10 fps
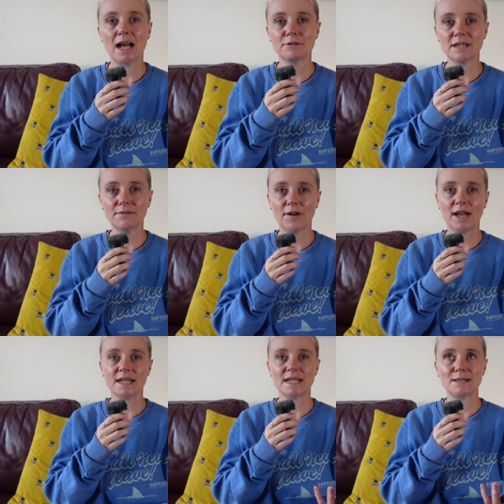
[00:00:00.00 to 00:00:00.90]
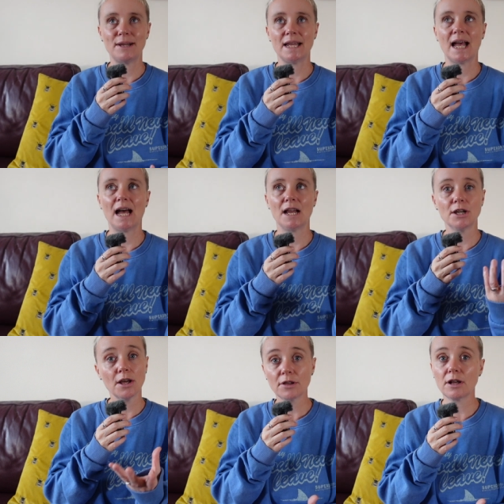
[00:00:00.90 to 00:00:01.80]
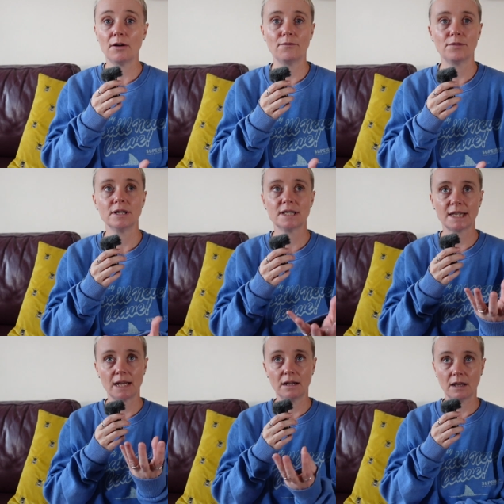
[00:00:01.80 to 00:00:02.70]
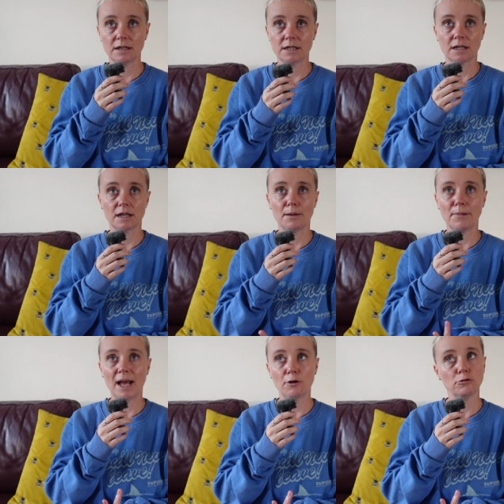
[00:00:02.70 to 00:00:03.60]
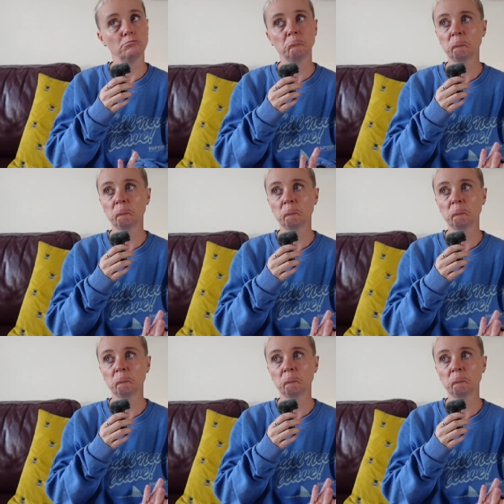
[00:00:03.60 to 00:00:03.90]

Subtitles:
I was invited to speak at another conference in London about,